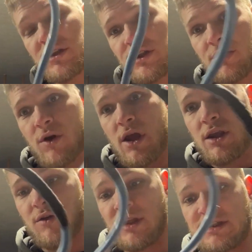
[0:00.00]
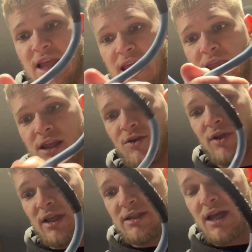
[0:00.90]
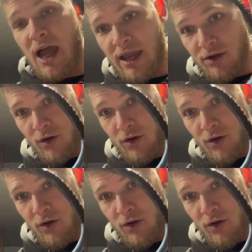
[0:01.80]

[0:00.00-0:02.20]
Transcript: to, you can take and you can tie your